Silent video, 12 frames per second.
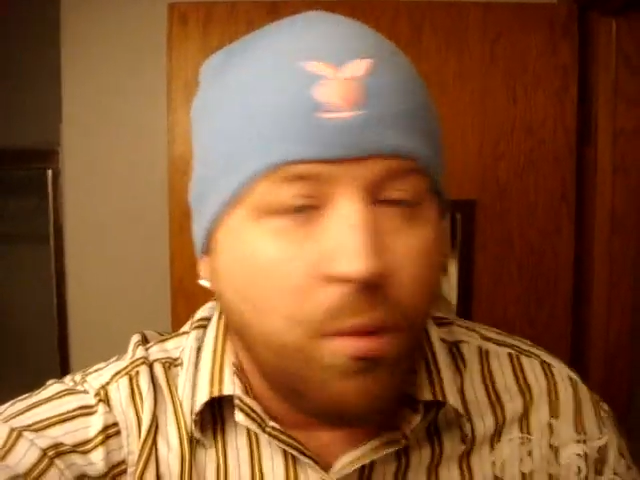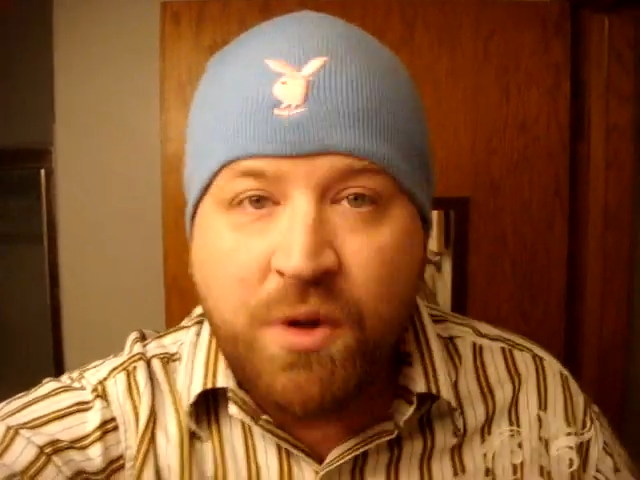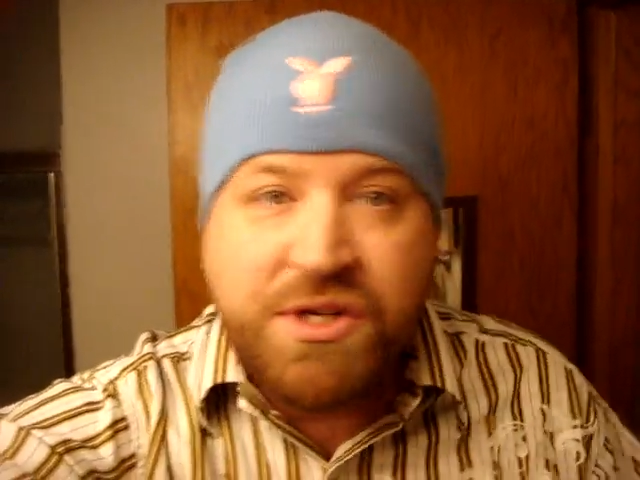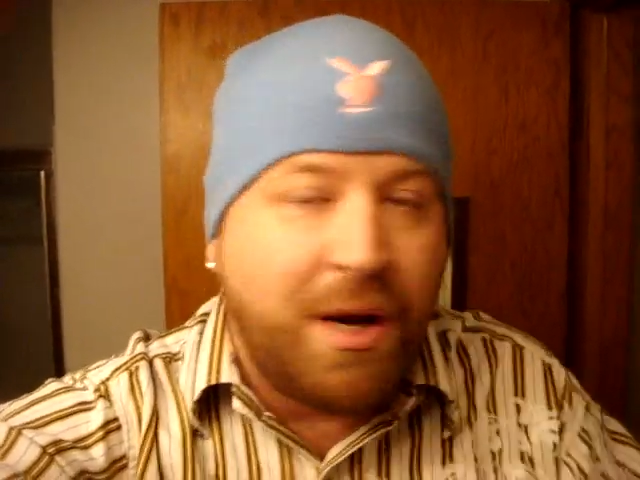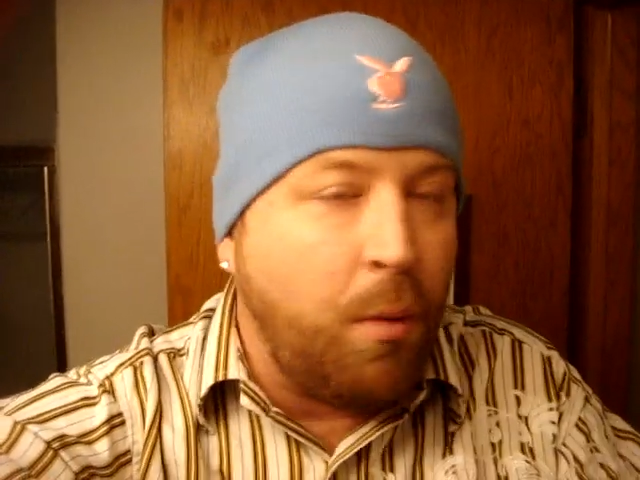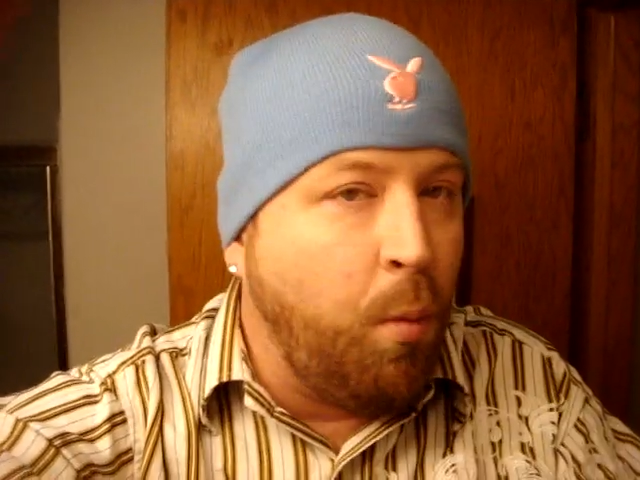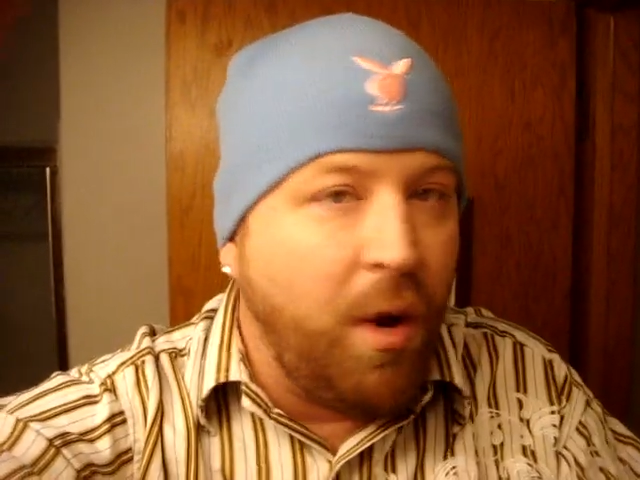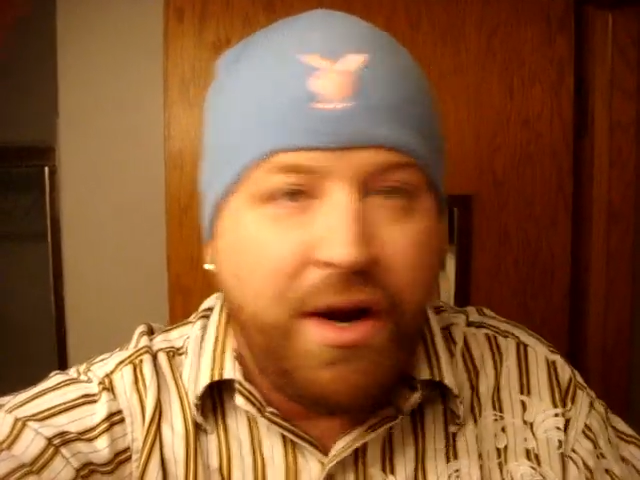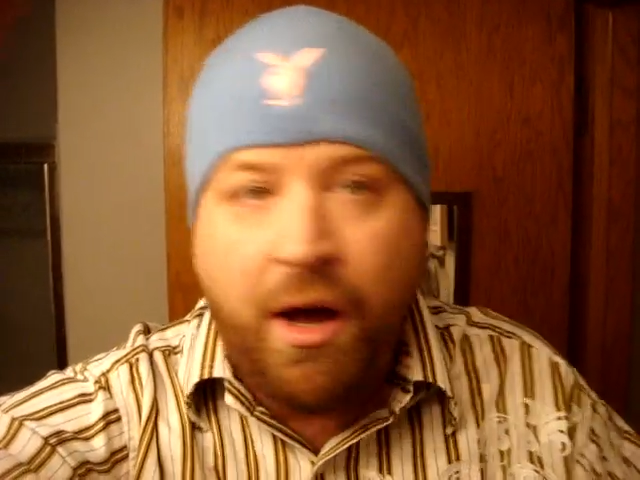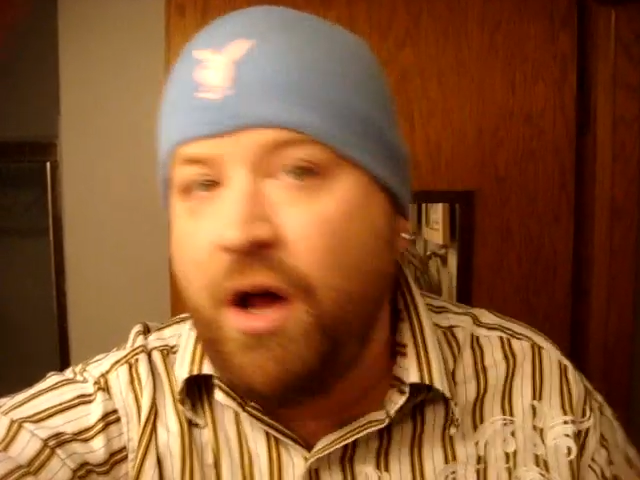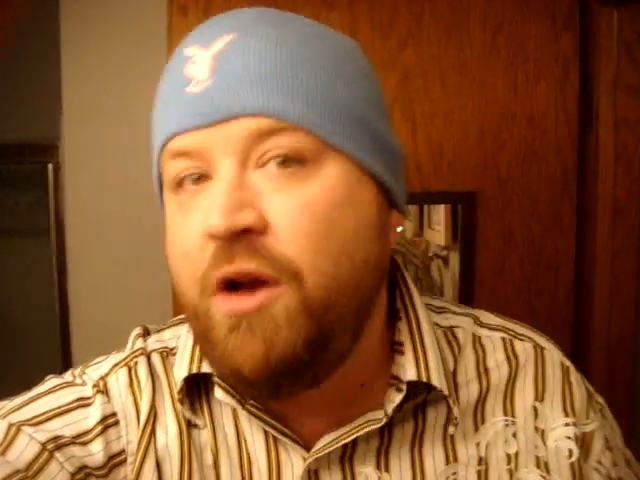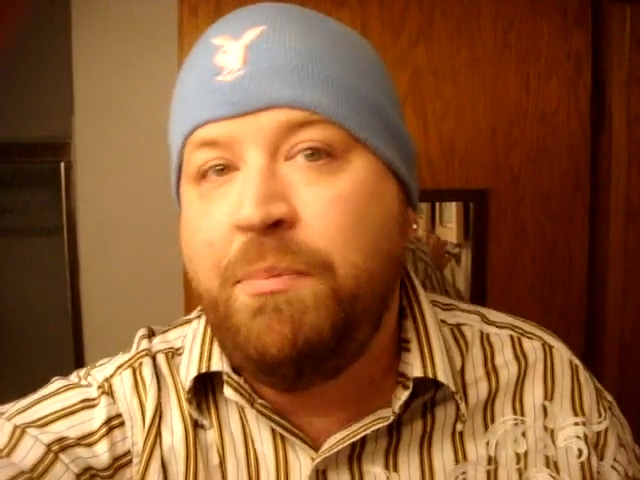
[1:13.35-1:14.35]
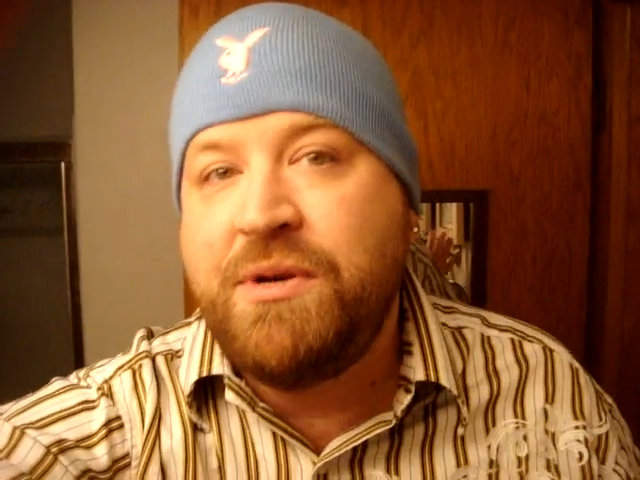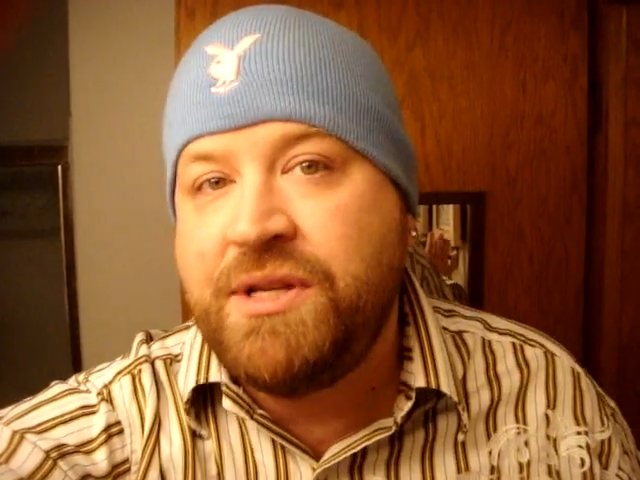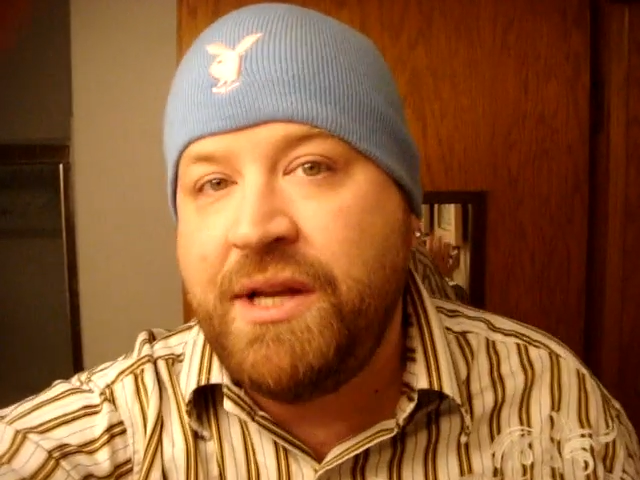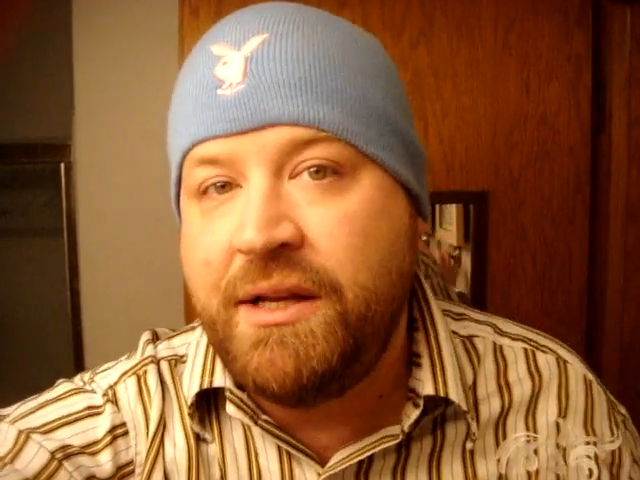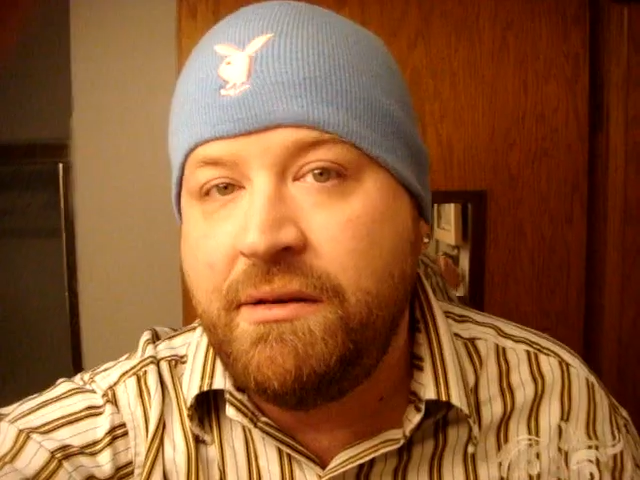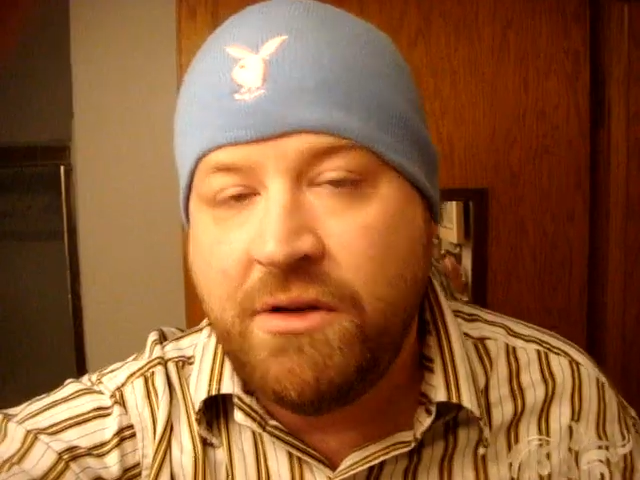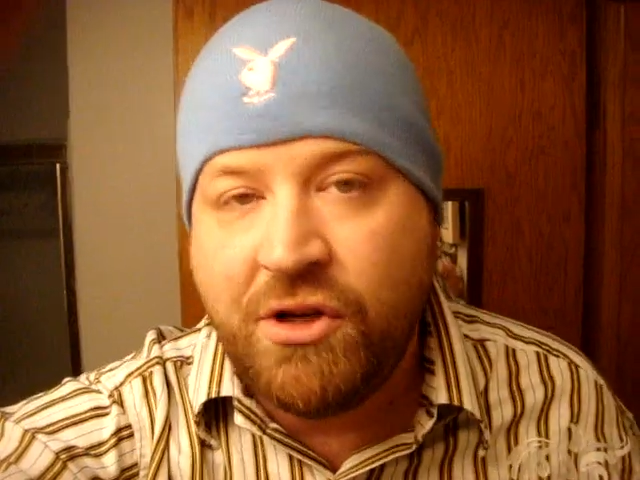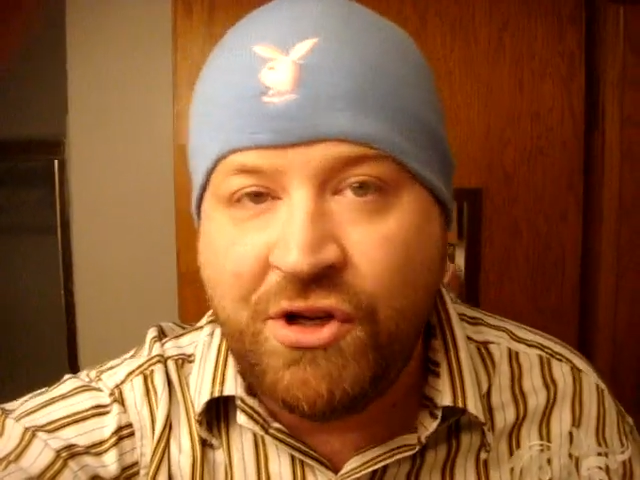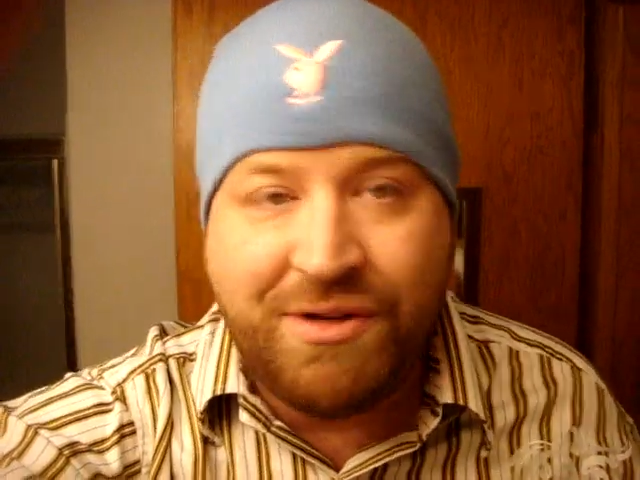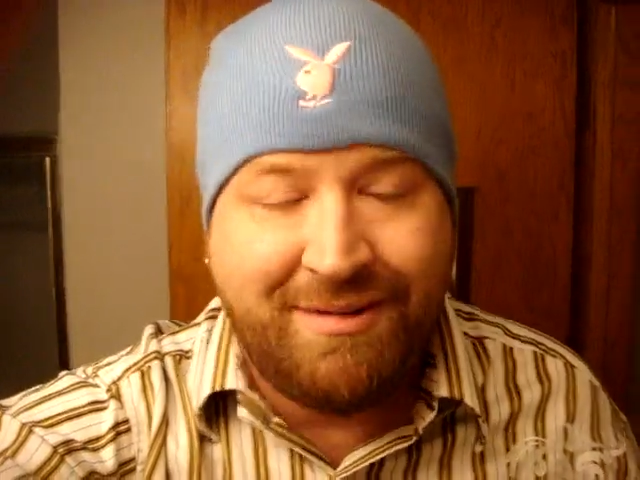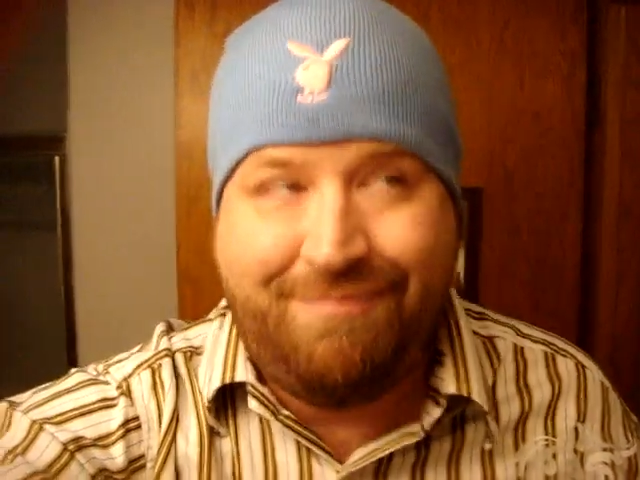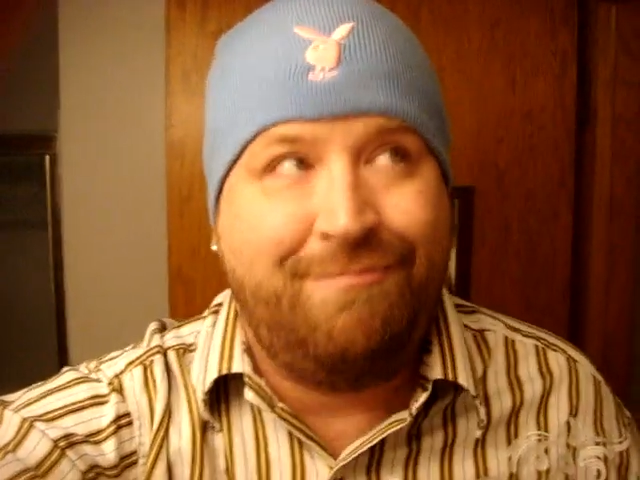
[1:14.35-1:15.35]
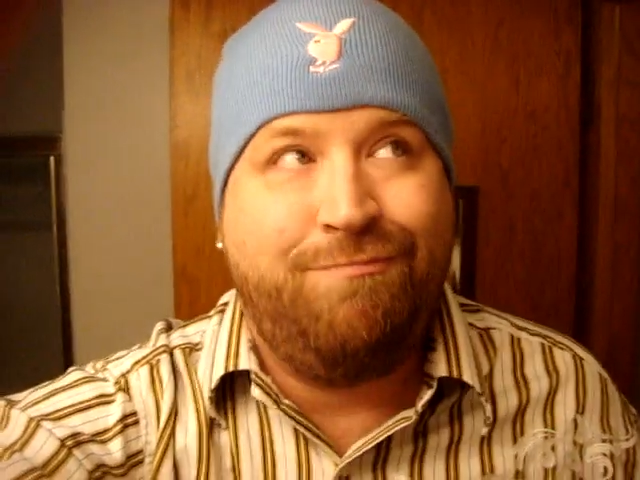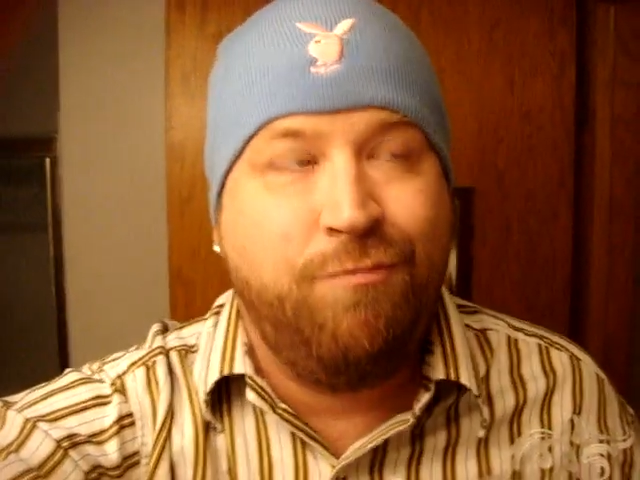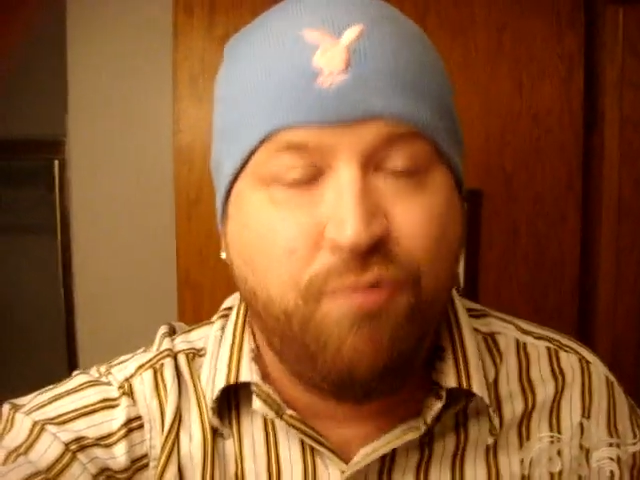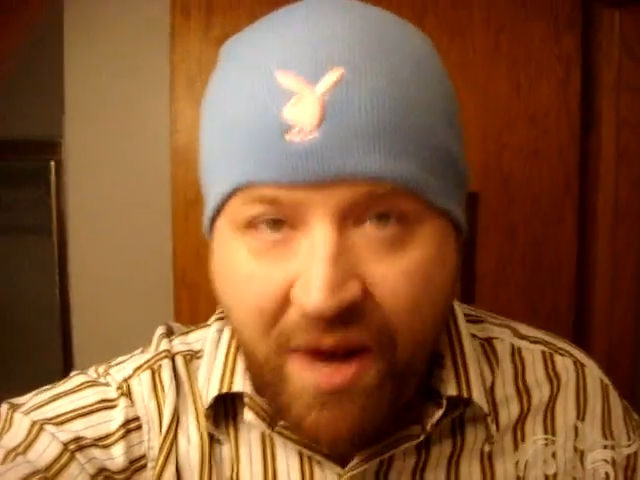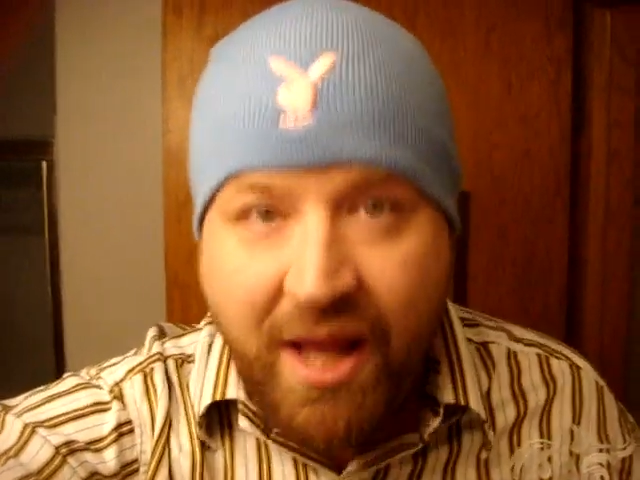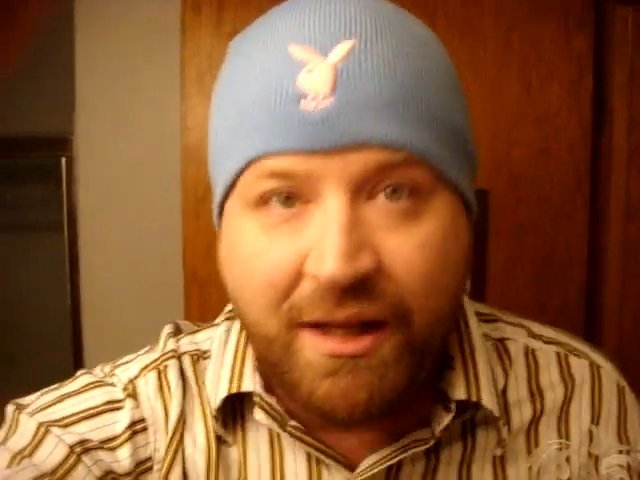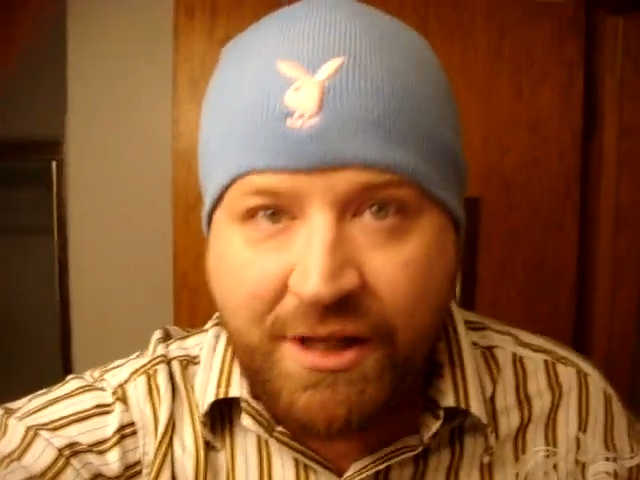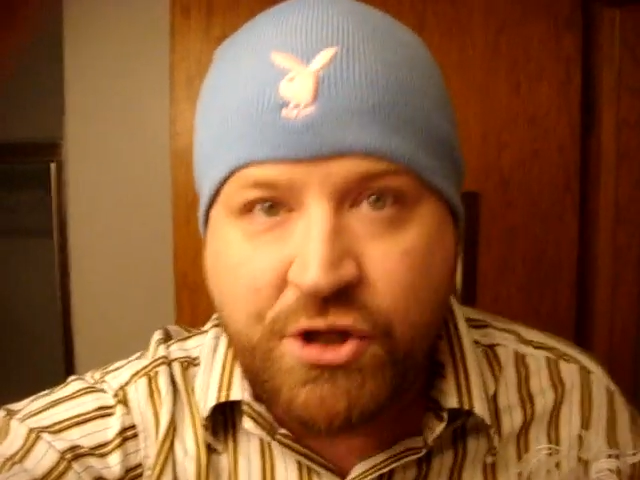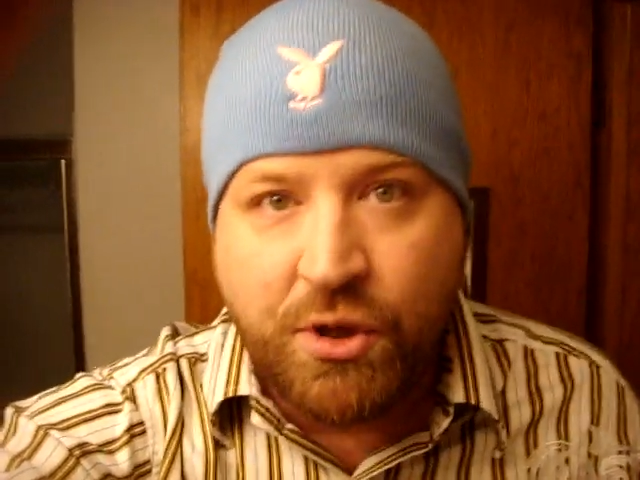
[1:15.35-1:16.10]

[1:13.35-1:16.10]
which I 100% could really,